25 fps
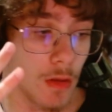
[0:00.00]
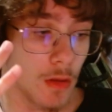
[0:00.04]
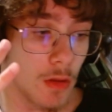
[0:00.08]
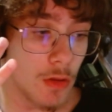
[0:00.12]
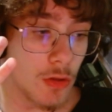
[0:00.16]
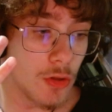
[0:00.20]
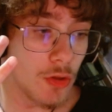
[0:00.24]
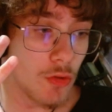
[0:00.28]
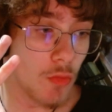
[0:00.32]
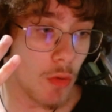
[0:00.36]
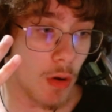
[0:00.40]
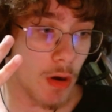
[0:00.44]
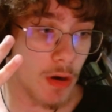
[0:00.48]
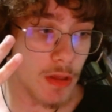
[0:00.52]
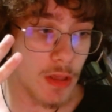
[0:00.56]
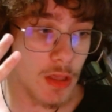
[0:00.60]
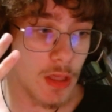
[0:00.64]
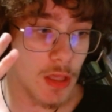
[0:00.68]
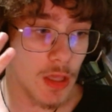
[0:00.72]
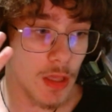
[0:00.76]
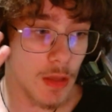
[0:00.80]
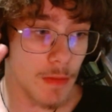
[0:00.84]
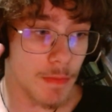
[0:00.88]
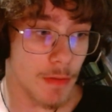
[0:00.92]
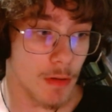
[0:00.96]
You want to
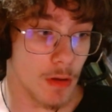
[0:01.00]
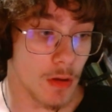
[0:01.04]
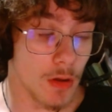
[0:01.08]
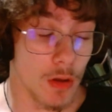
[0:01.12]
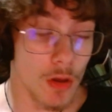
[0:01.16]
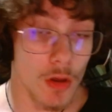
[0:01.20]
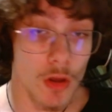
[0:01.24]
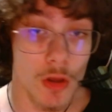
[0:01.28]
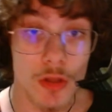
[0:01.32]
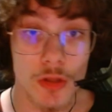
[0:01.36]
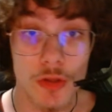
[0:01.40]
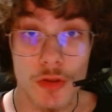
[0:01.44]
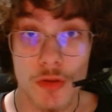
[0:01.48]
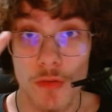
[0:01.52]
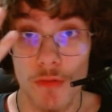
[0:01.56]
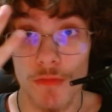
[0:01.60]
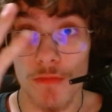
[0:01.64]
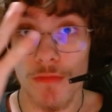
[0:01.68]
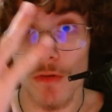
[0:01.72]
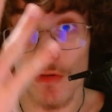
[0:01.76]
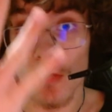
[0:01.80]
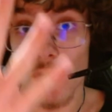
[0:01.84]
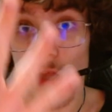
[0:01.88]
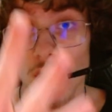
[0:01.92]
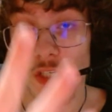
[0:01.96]
keep
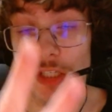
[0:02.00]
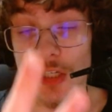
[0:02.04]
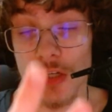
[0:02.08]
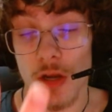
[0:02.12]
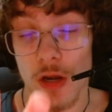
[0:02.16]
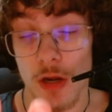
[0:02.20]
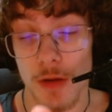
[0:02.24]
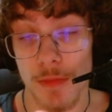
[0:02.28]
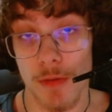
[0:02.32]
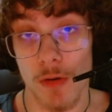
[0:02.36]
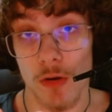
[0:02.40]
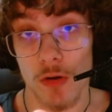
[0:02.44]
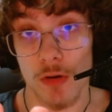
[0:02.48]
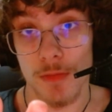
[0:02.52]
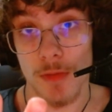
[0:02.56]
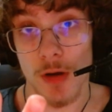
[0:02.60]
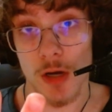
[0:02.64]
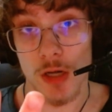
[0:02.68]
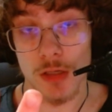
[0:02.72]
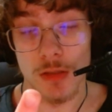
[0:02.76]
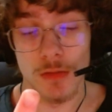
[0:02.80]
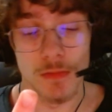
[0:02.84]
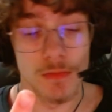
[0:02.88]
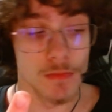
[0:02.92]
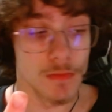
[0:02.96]
useful legendary
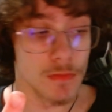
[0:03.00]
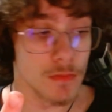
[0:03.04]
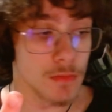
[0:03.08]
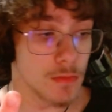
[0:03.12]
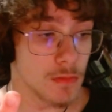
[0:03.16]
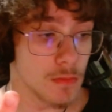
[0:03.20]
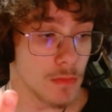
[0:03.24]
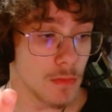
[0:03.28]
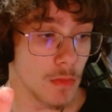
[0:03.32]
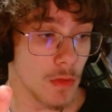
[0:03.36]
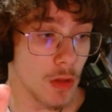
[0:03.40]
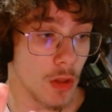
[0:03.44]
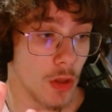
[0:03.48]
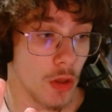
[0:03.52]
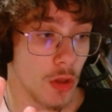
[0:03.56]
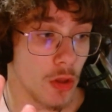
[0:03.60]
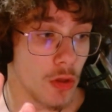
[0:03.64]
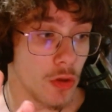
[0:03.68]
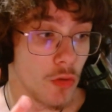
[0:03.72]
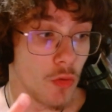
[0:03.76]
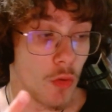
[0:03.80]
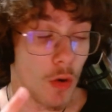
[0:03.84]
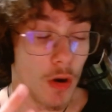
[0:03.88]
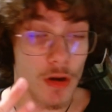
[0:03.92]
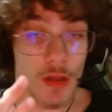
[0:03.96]
Pokemon.
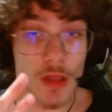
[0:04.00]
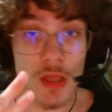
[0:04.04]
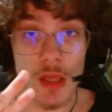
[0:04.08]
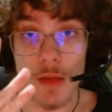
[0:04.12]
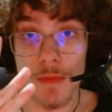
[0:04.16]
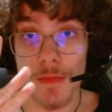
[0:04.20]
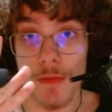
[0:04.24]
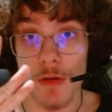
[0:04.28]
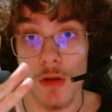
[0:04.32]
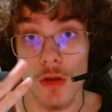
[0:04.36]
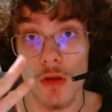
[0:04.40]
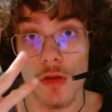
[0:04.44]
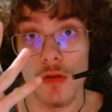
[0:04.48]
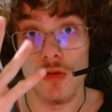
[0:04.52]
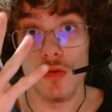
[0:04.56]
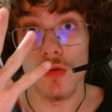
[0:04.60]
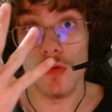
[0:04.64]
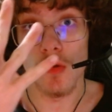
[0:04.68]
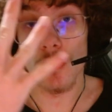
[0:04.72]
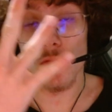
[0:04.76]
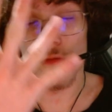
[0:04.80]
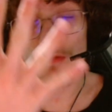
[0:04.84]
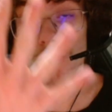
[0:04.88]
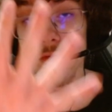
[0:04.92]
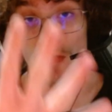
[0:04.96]
You want to keep
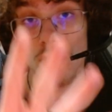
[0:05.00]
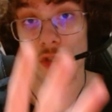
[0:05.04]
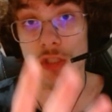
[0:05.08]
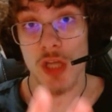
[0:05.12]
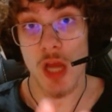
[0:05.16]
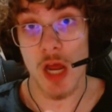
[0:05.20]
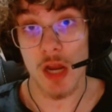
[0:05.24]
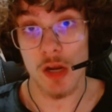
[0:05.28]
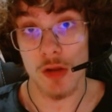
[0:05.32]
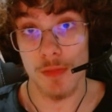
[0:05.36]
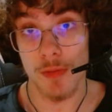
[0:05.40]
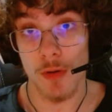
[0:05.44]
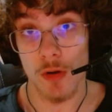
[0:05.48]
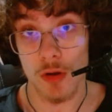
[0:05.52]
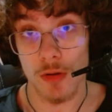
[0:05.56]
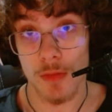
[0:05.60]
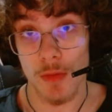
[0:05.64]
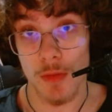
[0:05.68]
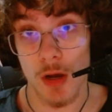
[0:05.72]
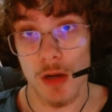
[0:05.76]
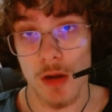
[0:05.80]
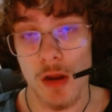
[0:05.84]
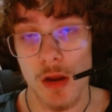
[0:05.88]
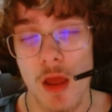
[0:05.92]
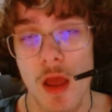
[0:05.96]
useful shadow
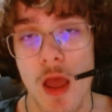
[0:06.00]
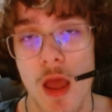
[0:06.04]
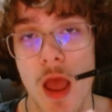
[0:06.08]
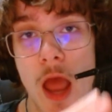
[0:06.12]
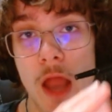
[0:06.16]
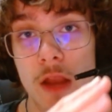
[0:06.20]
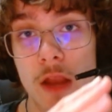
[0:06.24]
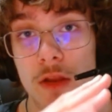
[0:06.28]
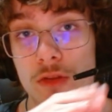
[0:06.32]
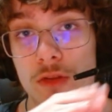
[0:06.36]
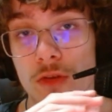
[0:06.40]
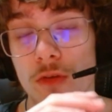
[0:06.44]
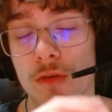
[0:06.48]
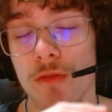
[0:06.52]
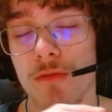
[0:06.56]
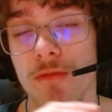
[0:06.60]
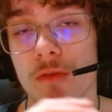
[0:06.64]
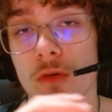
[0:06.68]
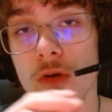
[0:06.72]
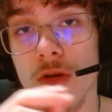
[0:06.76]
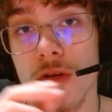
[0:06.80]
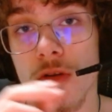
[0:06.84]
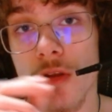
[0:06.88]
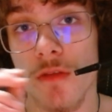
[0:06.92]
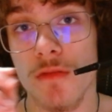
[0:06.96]
Pokemon. And
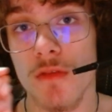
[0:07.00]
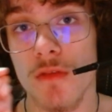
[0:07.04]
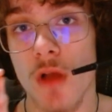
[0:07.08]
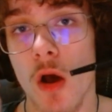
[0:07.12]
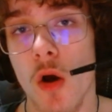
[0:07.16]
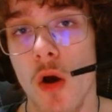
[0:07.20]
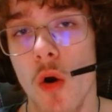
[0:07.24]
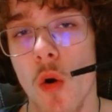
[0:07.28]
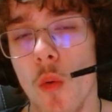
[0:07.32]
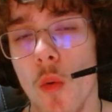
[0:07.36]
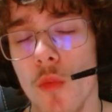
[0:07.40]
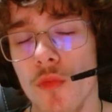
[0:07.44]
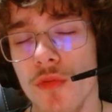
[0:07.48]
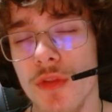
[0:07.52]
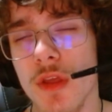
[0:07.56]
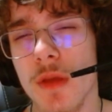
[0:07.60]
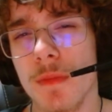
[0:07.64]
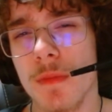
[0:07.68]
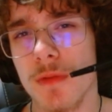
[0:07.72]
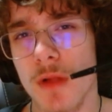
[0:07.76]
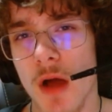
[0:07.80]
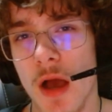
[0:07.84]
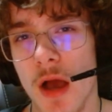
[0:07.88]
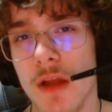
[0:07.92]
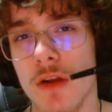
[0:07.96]
useful does not only
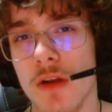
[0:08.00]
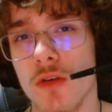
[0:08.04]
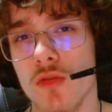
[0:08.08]
apply to